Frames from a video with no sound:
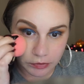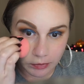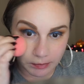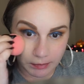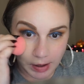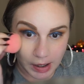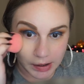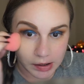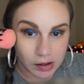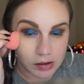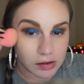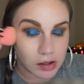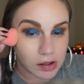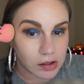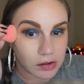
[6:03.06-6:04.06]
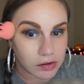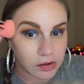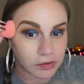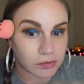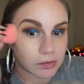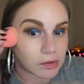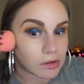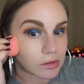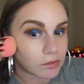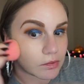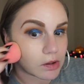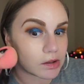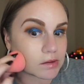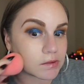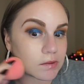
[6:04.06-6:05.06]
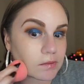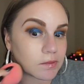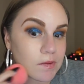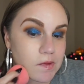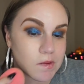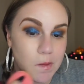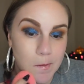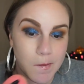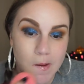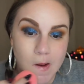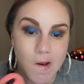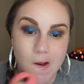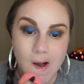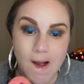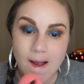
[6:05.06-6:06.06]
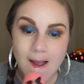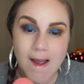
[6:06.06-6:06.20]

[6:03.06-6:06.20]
dramatic look, this was relatively simple.